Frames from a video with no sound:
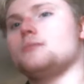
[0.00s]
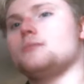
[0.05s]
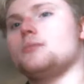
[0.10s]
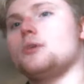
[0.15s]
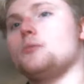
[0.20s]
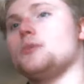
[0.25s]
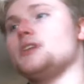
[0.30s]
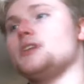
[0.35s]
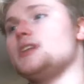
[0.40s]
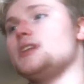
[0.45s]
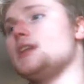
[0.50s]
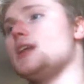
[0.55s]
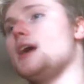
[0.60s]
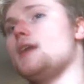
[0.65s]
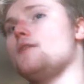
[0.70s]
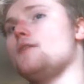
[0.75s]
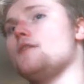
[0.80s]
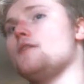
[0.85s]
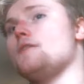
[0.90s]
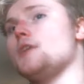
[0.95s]
but we didn't
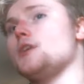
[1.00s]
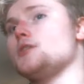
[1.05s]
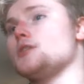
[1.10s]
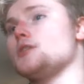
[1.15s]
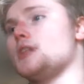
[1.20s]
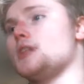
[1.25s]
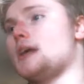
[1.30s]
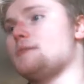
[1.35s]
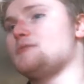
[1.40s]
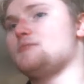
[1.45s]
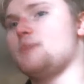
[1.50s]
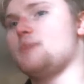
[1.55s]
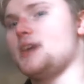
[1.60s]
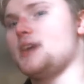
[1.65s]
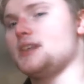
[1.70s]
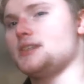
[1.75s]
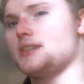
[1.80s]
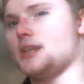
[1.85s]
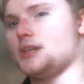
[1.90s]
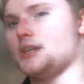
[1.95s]
have a Villager Lab
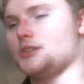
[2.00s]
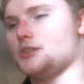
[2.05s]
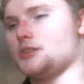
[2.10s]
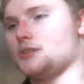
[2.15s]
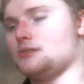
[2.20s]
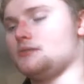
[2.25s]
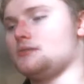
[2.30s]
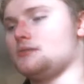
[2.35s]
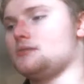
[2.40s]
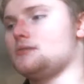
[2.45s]
space station.